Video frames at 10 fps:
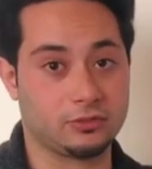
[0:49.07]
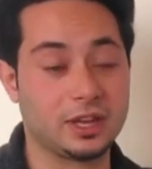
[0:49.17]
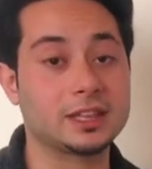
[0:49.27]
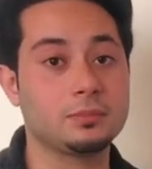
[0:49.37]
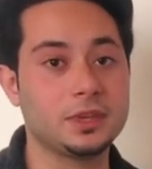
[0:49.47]

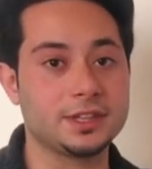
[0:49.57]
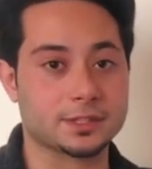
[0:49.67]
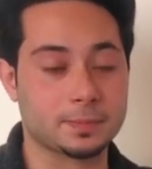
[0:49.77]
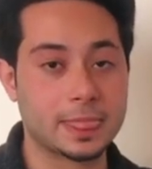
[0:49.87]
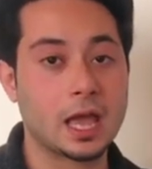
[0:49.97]
It means
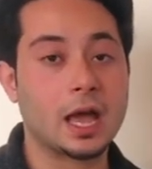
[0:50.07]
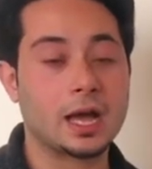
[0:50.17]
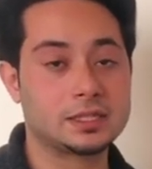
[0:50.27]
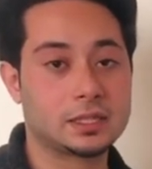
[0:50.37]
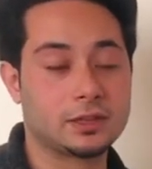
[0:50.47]

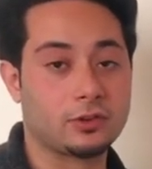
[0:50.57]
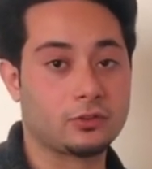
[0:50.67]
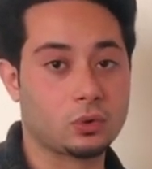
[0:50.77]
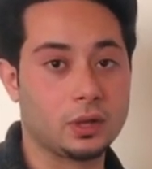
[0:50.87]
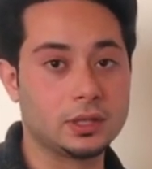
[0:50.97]
adjective of
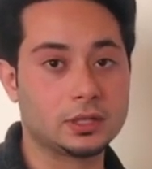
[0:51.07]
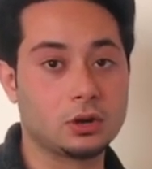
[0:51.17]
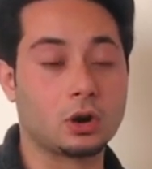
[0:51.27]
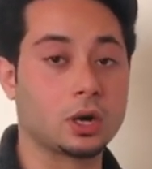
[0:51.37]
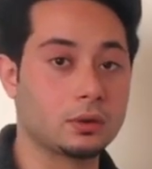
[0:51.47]
quality
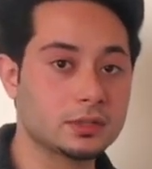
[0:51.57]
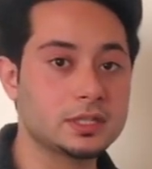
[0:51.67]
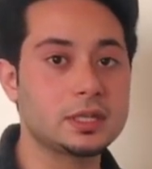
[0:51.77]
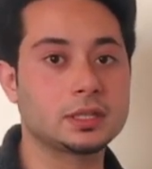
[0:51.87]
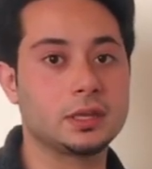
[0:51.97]
or those
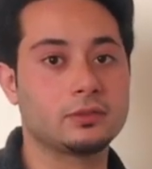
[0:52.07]
adjectives